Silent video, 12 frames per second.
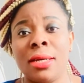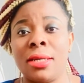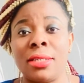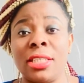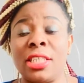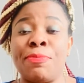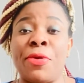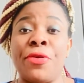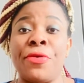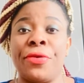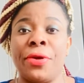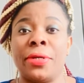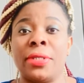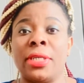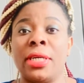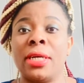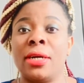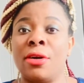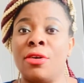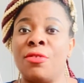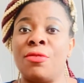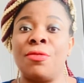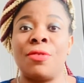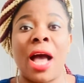this period
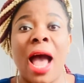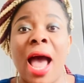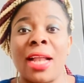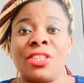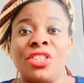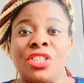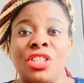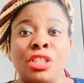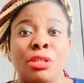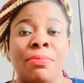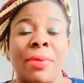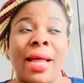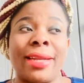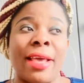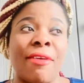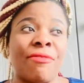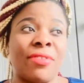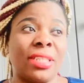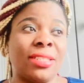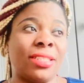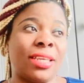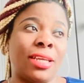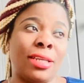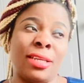of hardship and
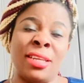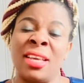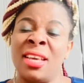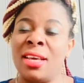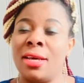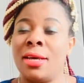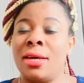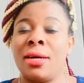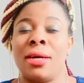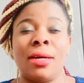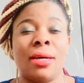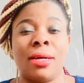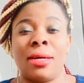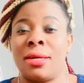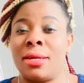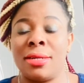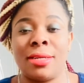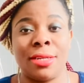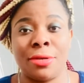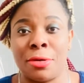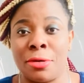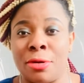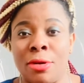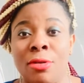everything. You
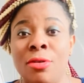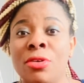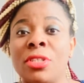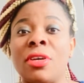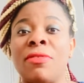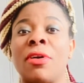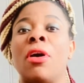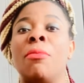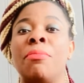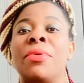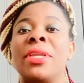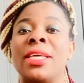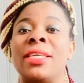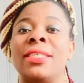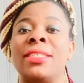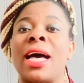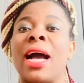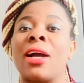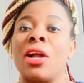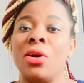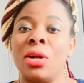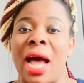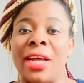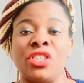know, loads of companies are
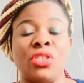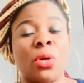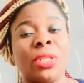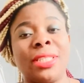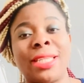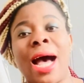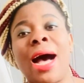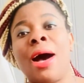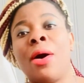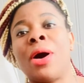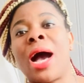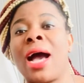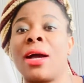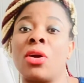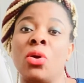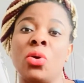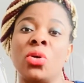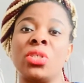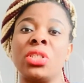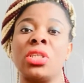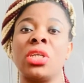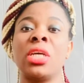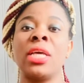shut down, are closed,